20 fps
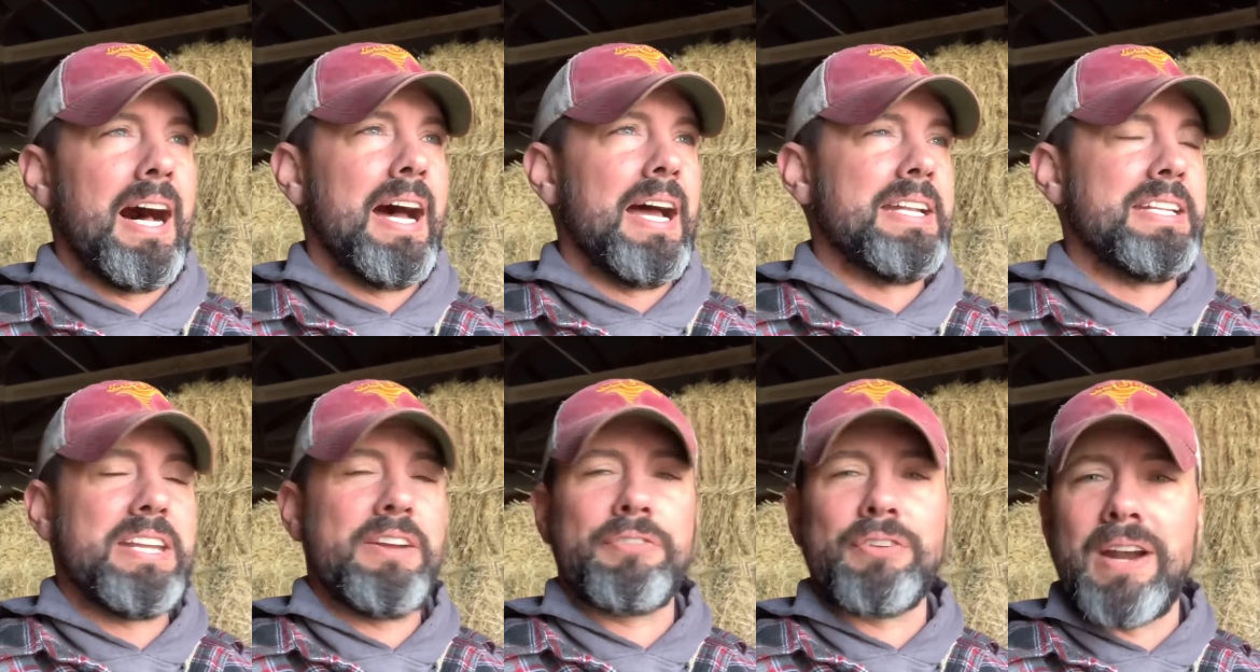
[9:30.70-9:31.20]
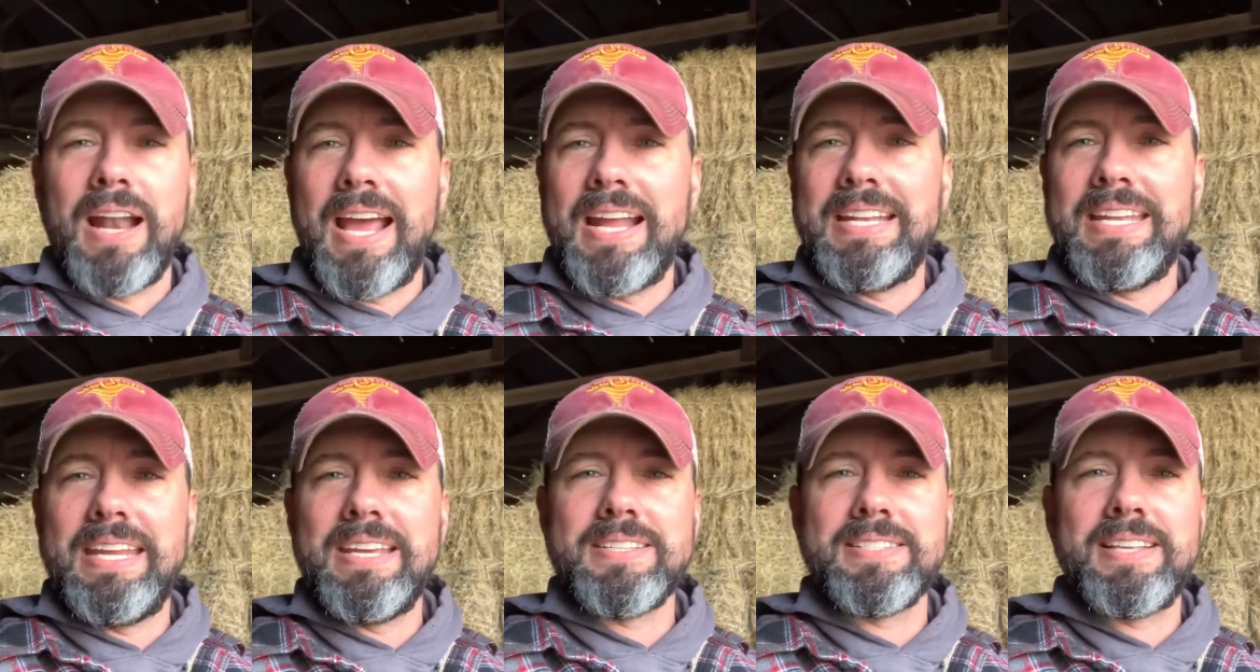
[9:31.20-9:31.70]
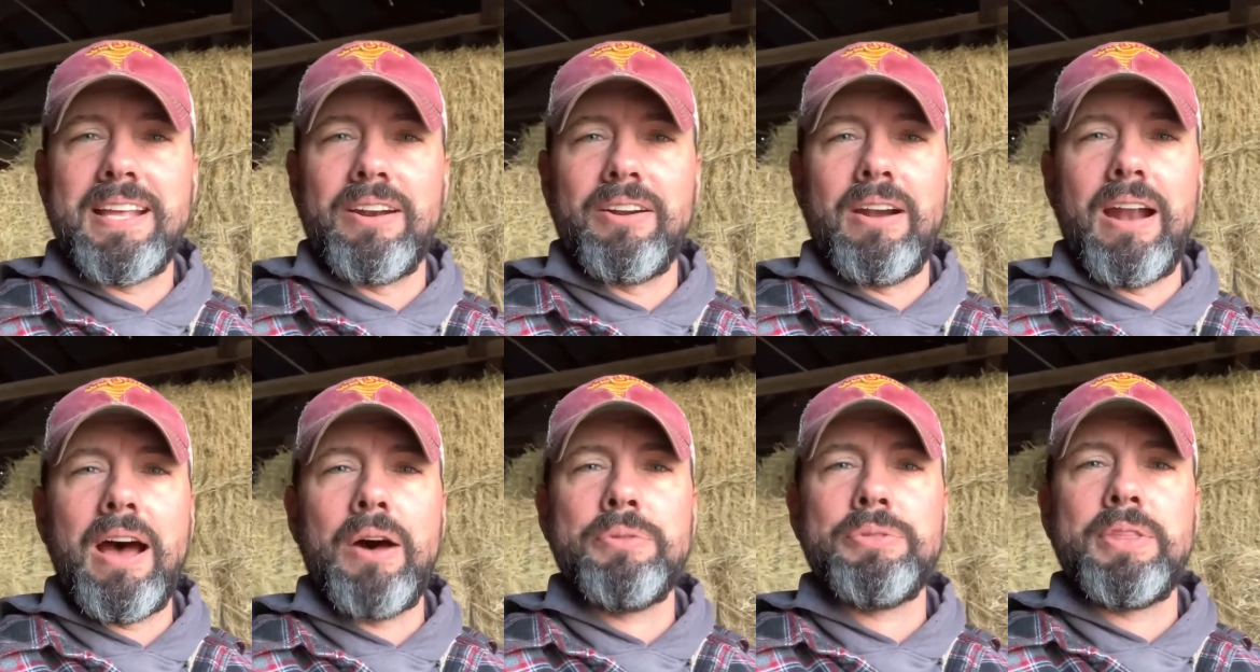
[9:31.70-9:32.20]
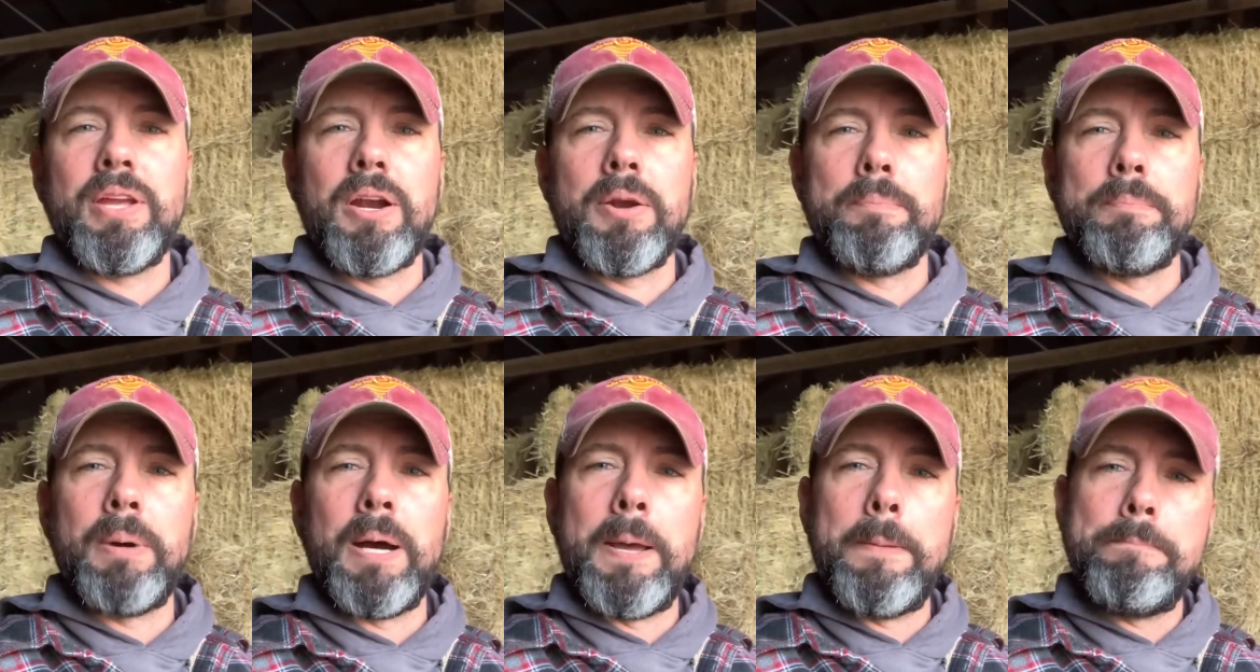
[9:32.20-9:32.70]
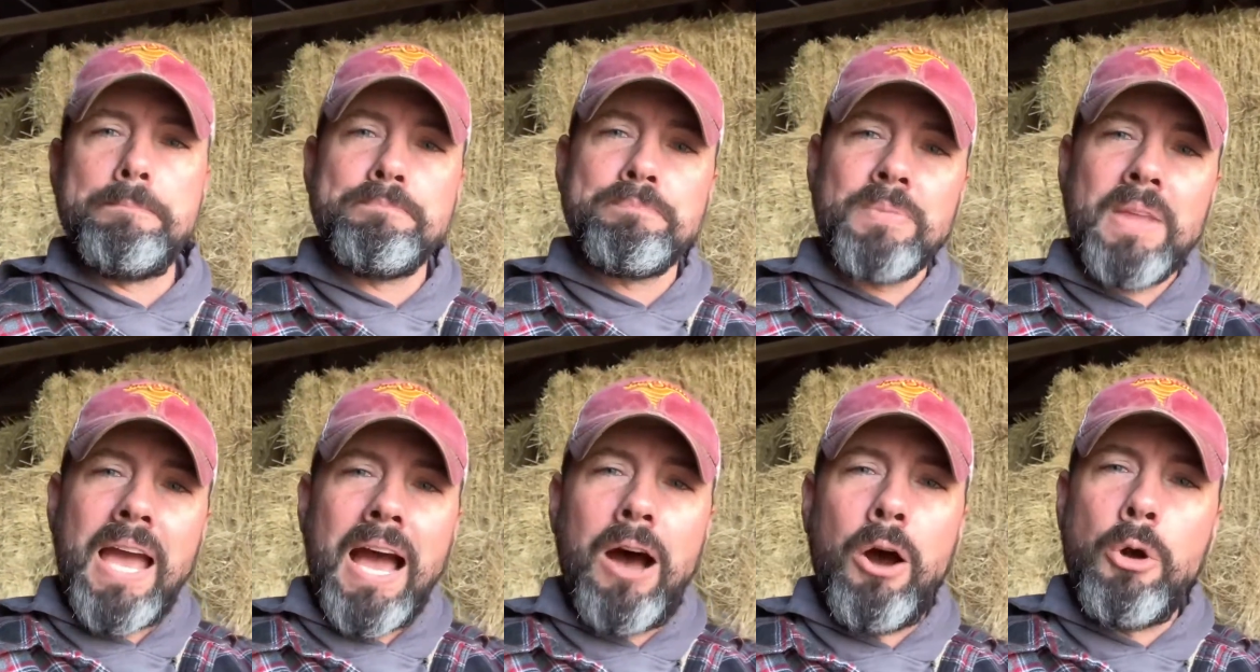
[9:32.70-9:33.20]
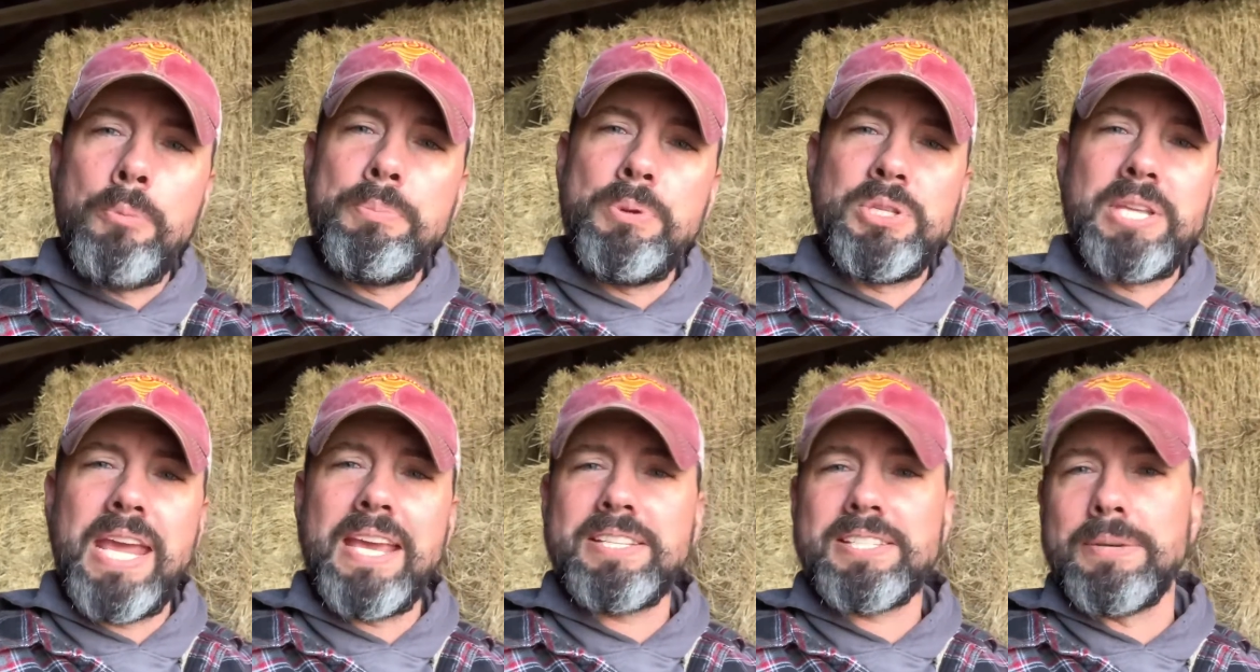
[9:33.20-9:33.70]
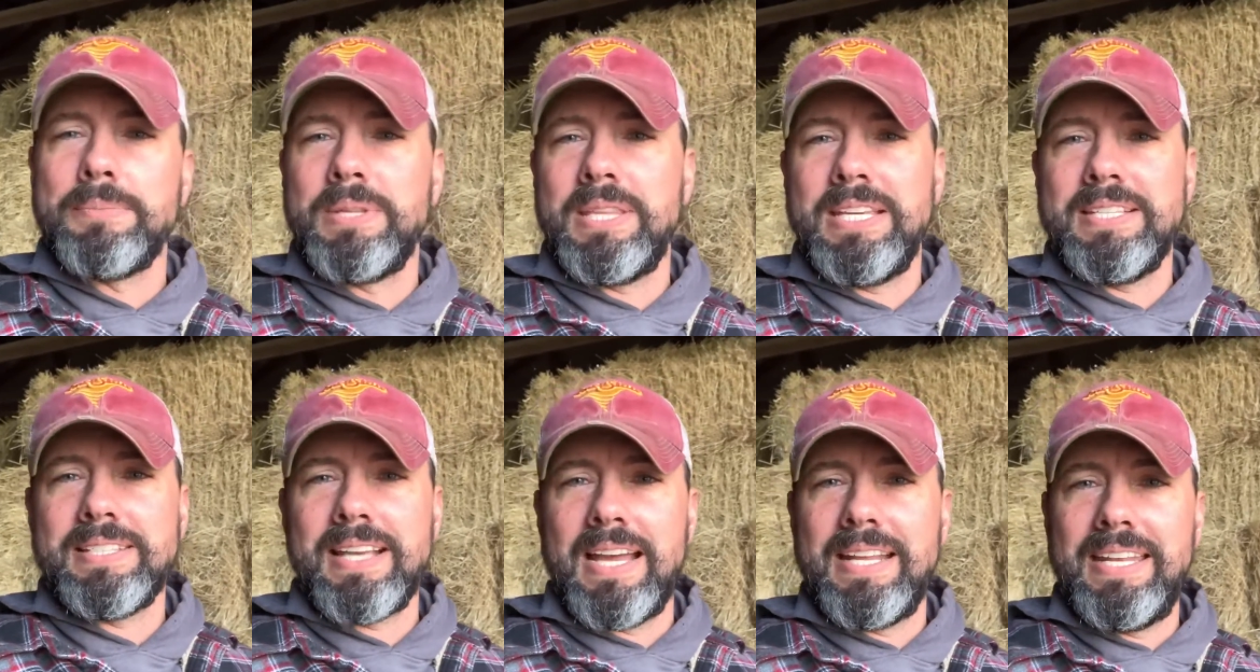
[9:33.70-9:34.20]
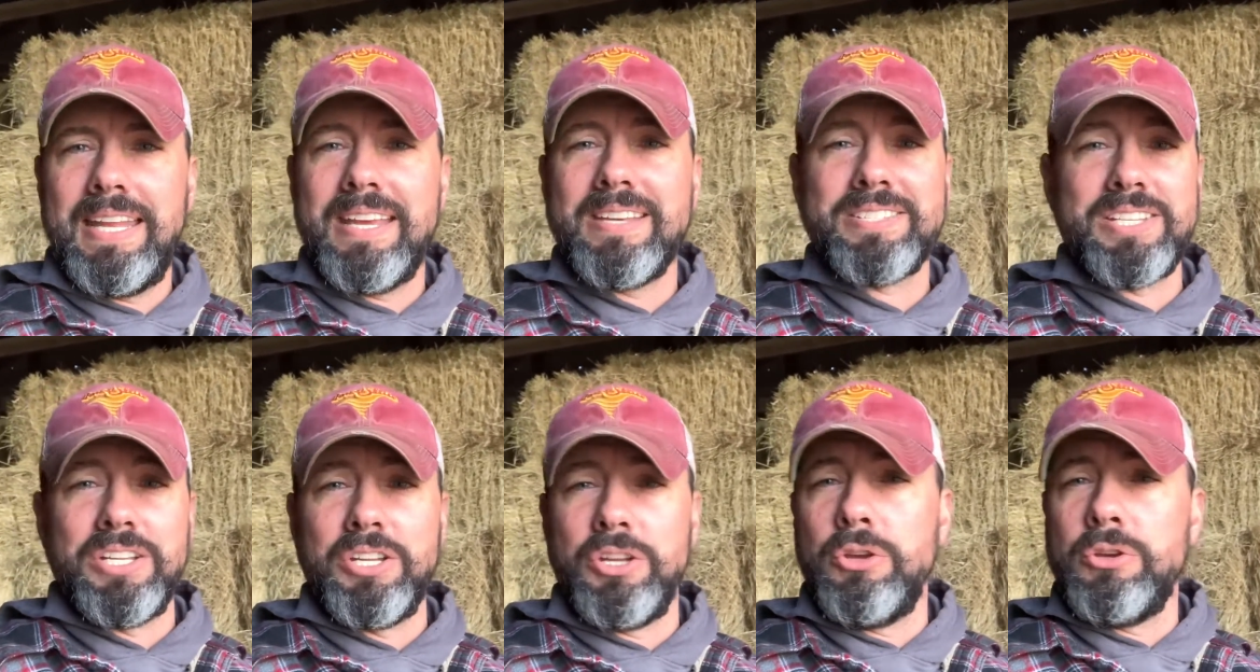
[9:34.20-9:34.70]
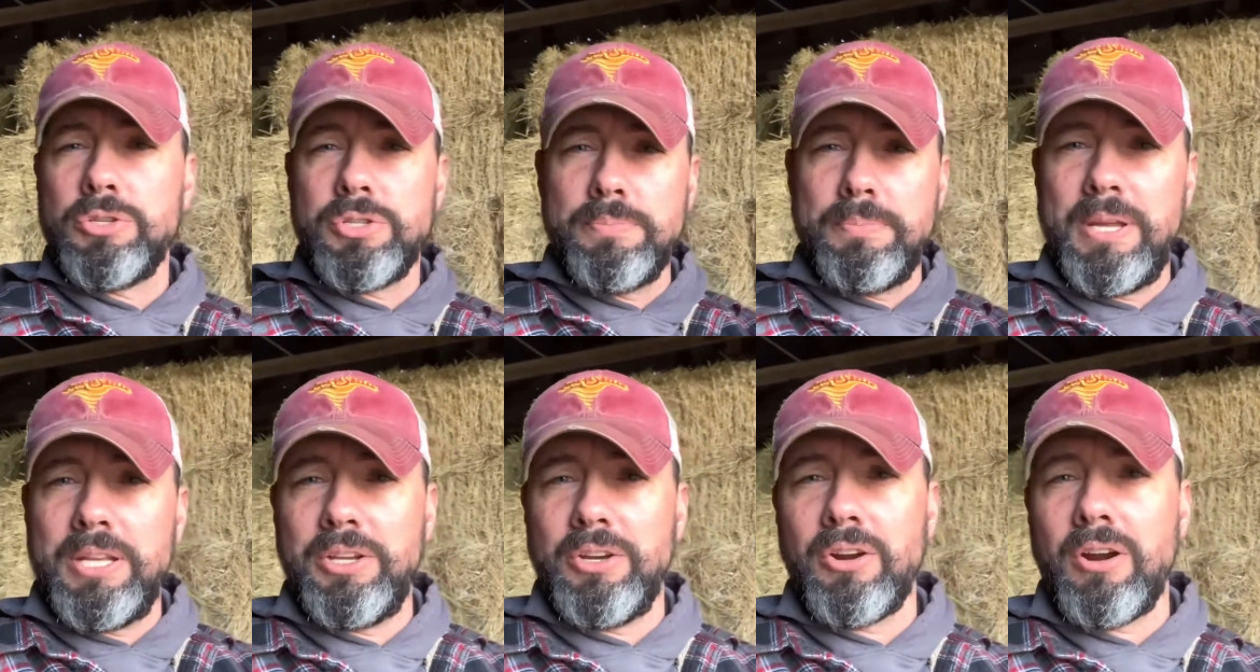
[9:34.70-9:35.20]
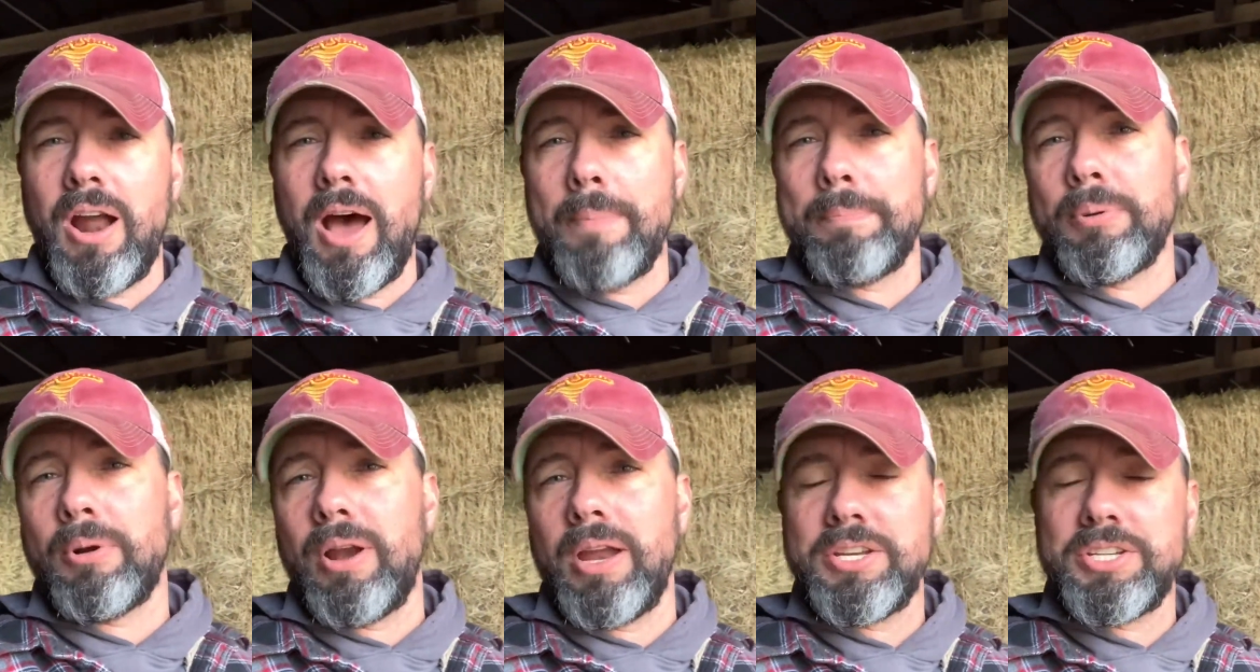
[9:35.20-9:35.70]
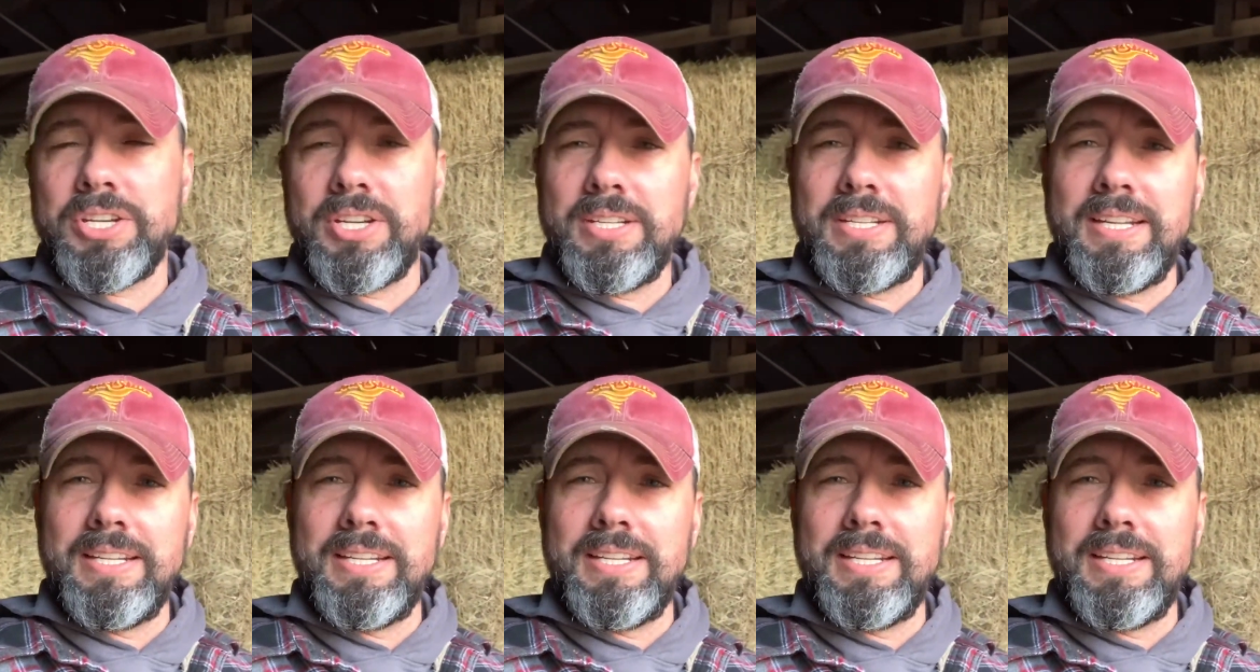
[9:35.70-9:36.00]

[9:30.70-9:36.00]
different ideas that are out there. But I hope you take some of these ideas and use them in your operation.